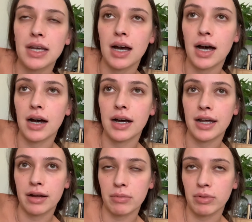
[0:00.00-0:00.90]

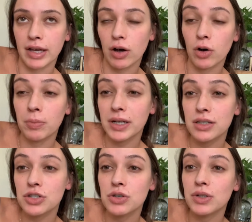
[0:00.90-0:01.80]
And I'm like
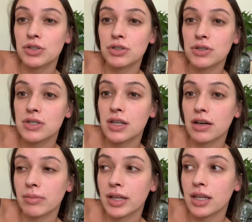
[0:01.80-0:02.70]
hoping to introduce
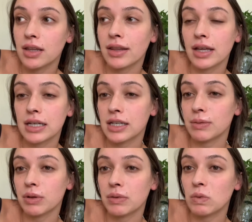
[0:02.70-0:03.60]
them and then like
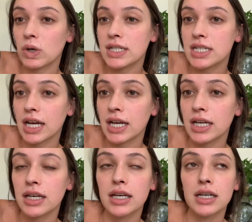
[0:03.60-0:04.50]
keep them in one
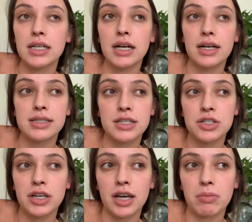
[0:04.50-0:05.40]
tank, since
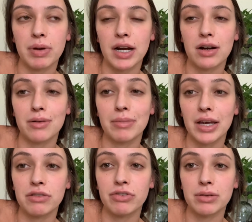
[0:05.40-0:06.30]
you can't pair
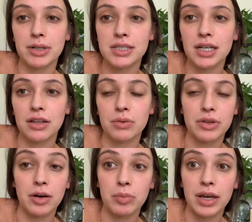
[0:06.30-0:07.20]
male and female together
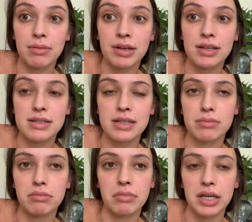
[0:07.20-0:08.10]
without babies
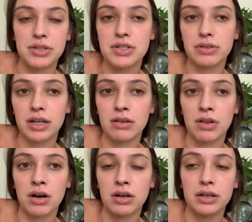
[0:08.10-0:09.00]
and males don't get
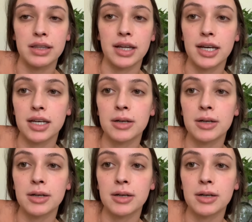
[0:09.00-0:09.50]
along, and like,